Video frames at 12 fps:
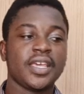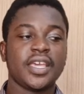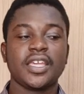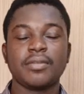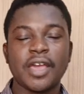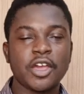
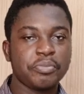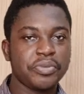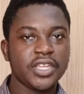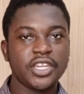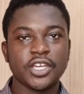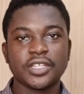my
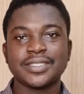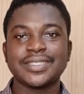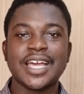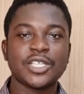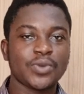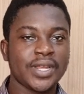opinion, that's
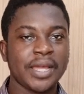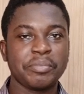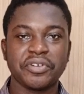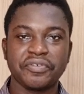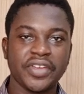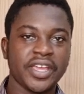what I
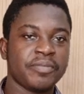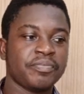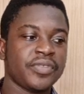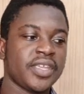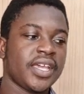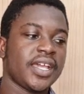prefer.
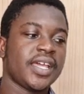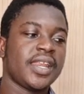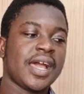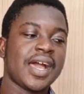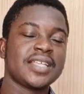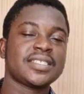It
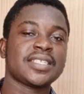has a